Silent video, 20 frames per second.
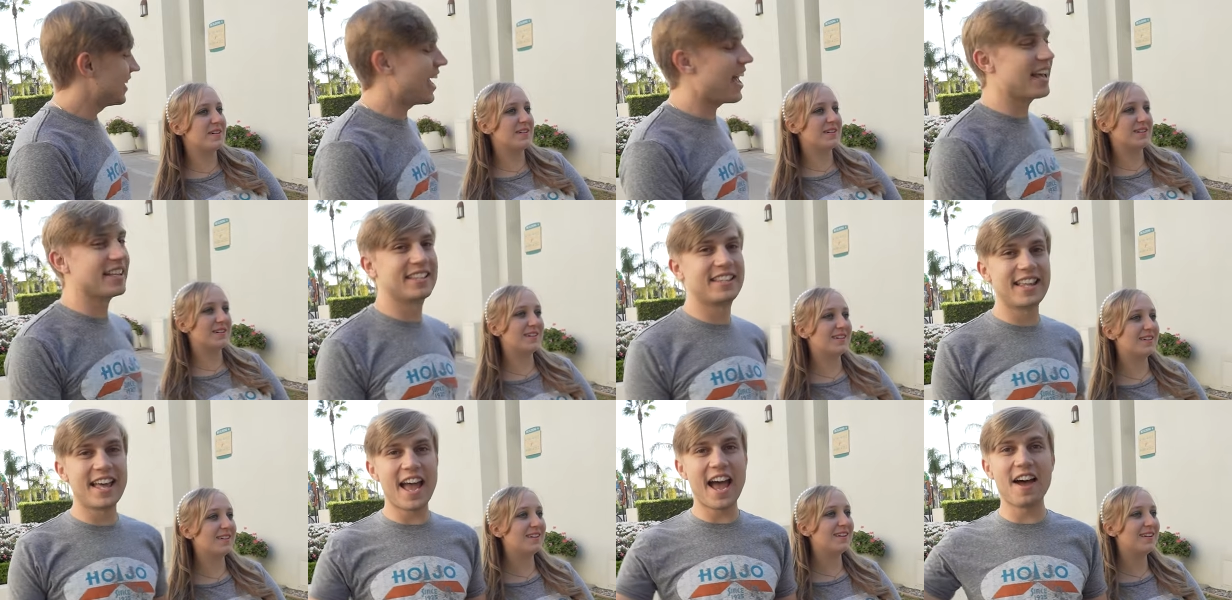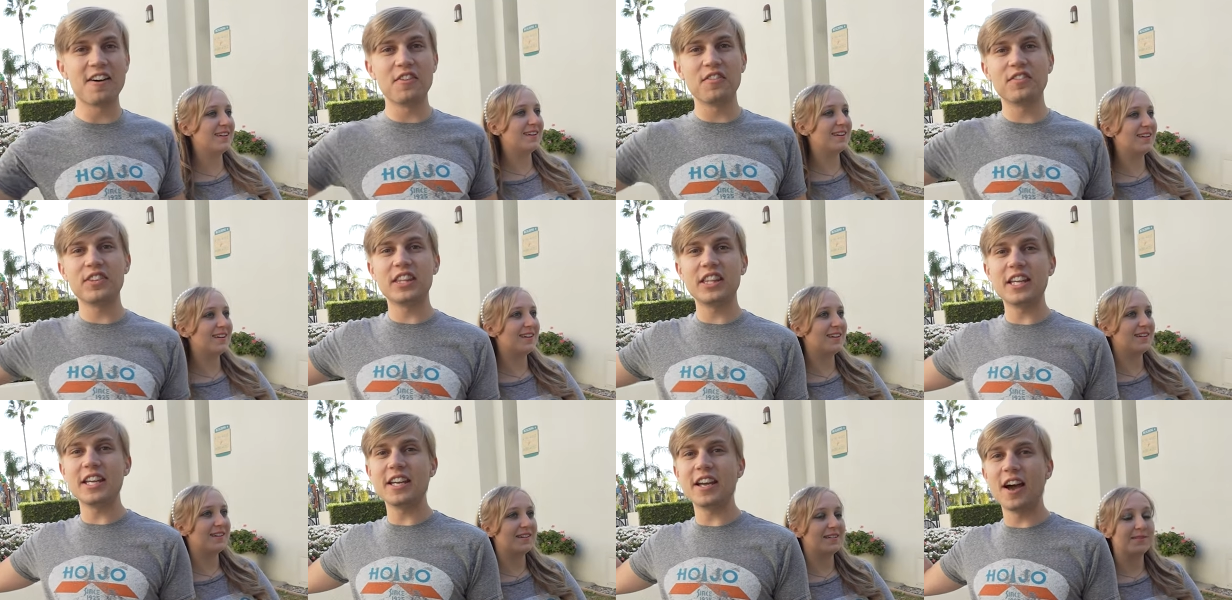Speaker 1: Yes, they
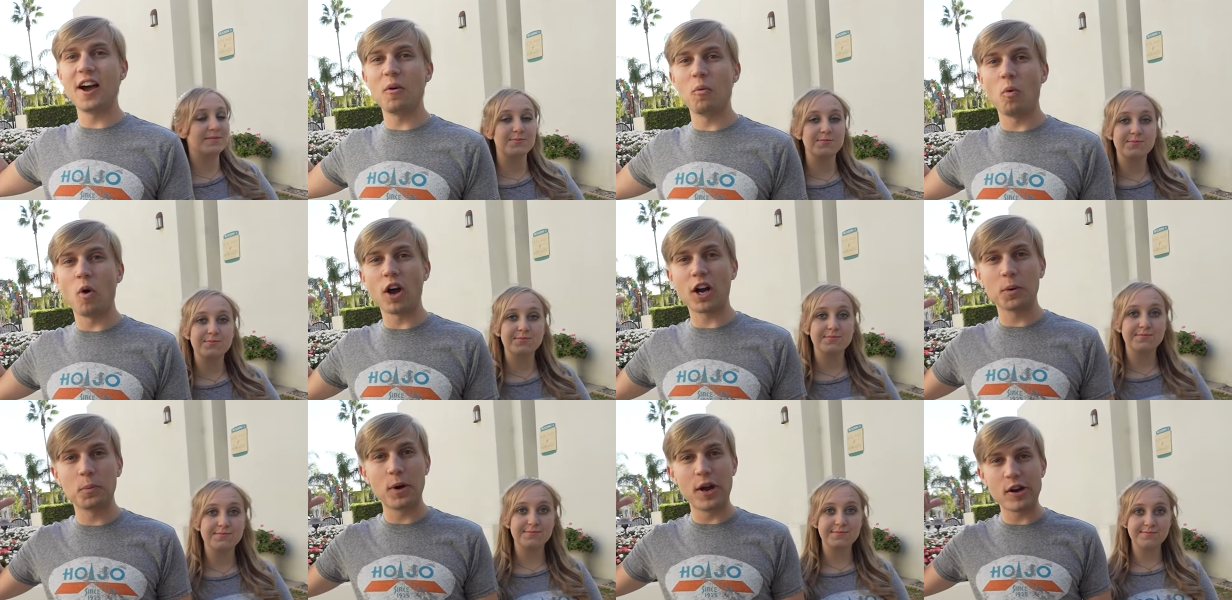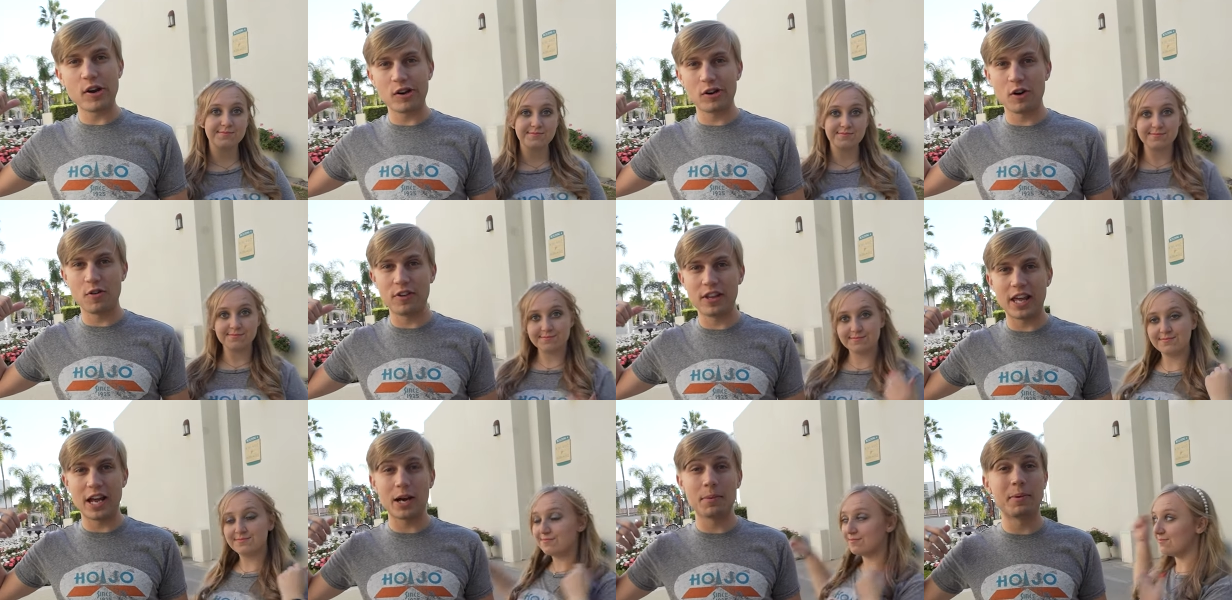have the uh, water playground
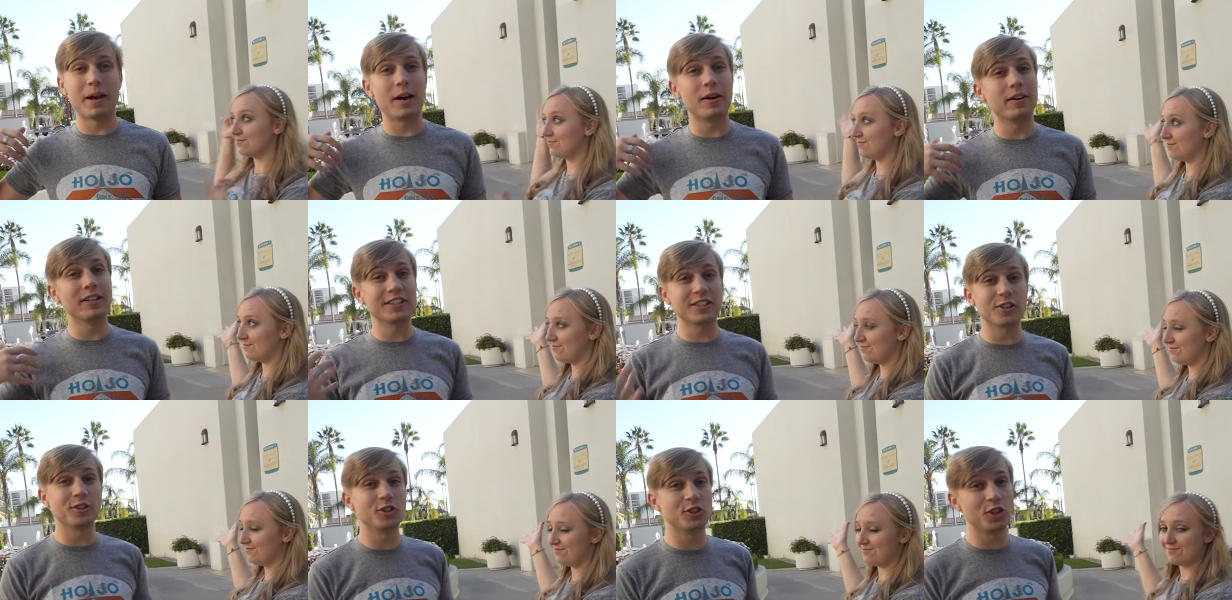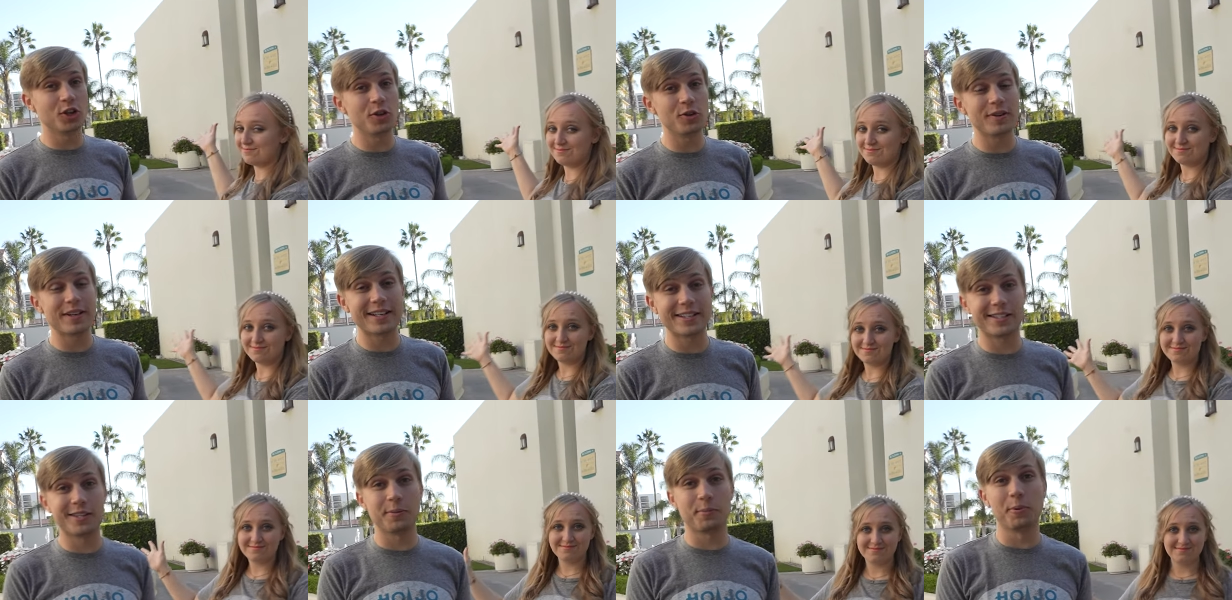over there, but let's go show you
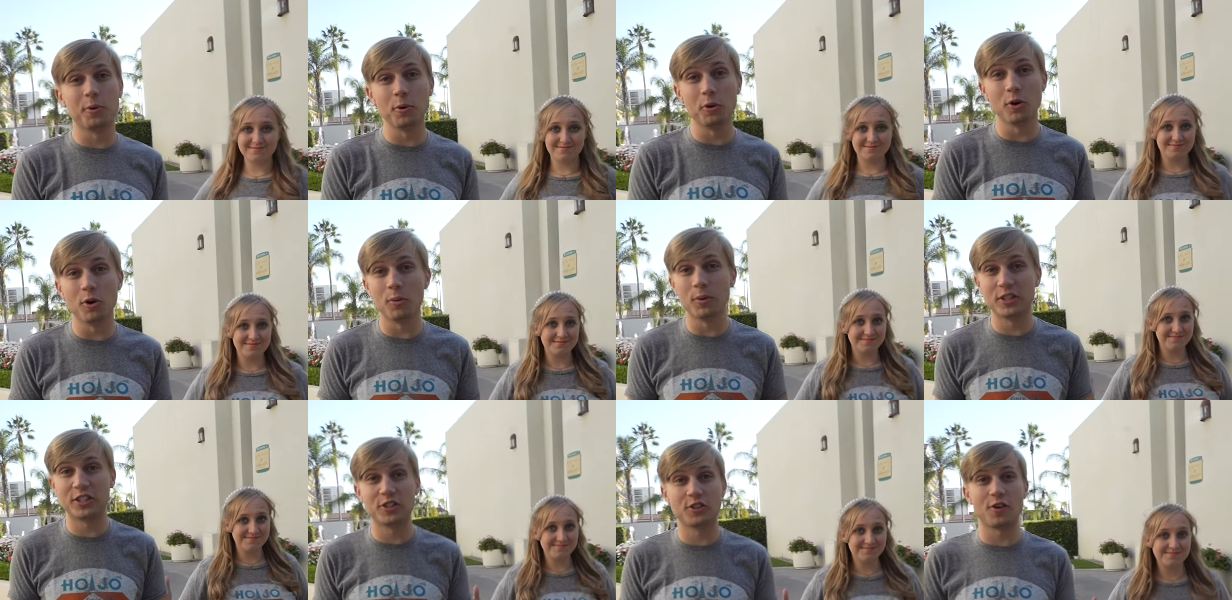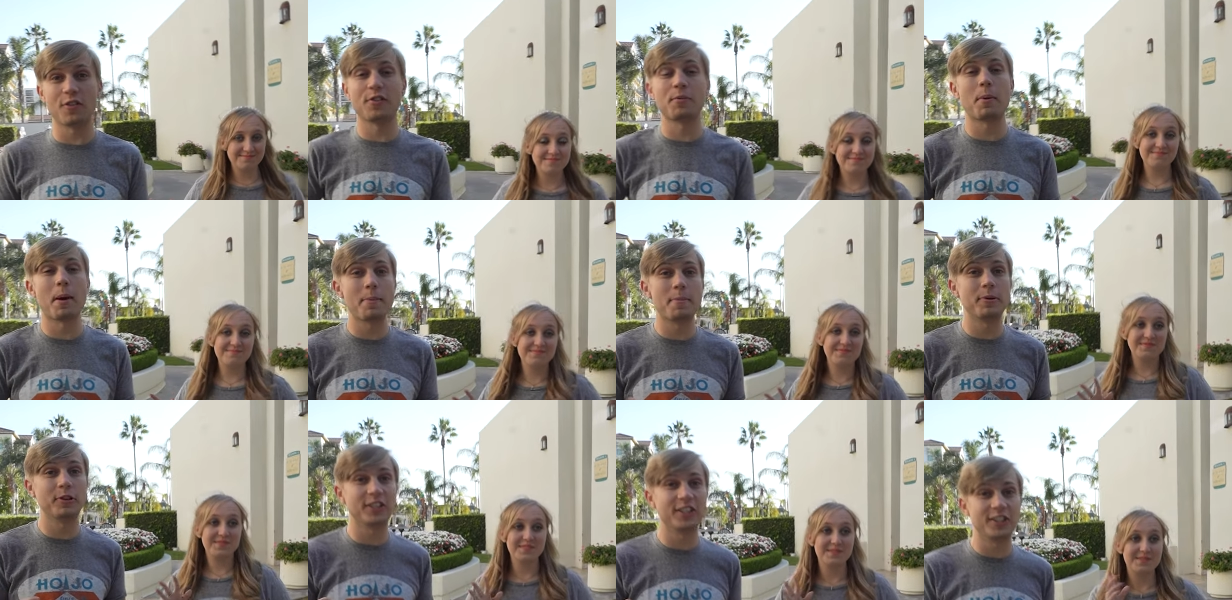guys the pool, which is over
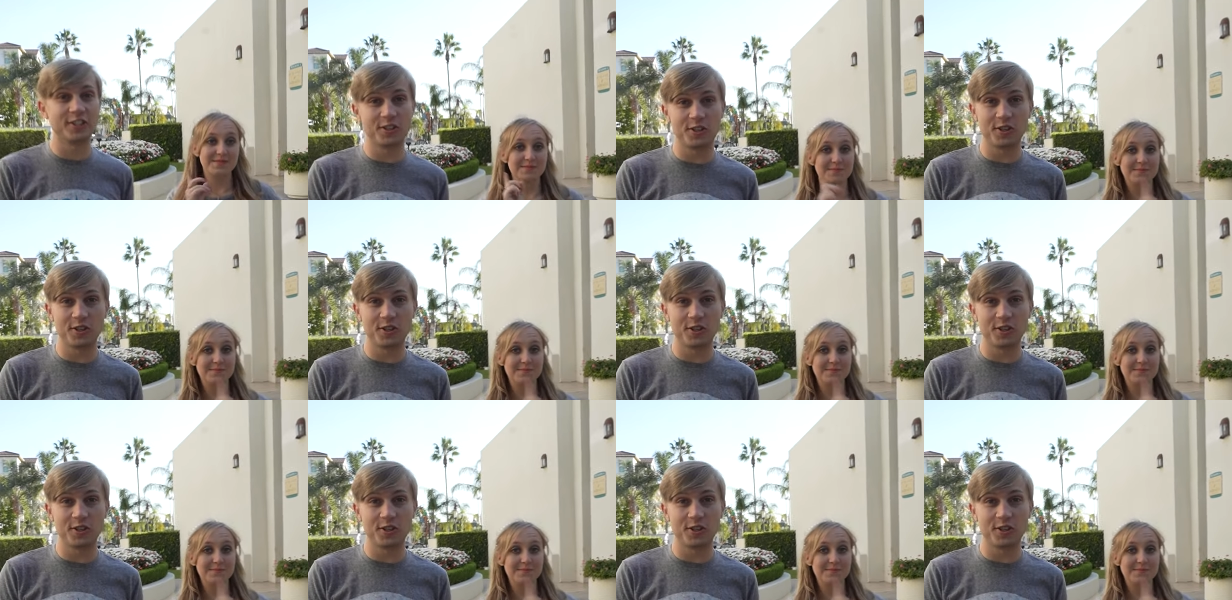by building